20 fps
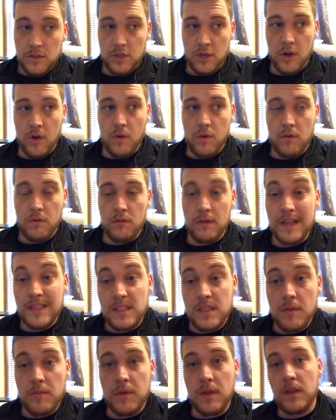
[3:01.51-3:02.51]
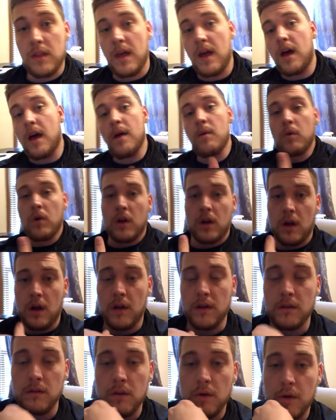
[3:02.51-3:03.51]
So that's something that I work
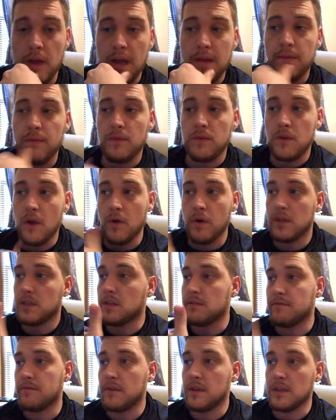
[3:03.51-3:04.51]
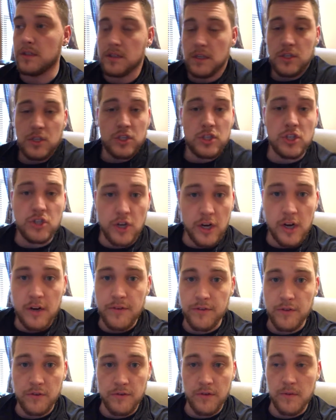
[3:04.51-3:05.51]
on, okay? Donuts is just a
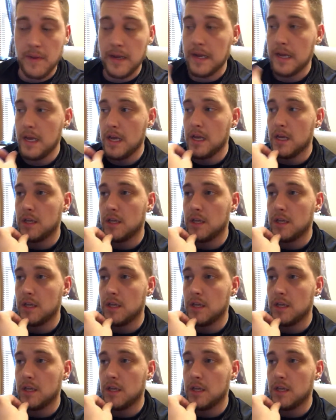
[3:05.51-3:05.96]
trigger food for me.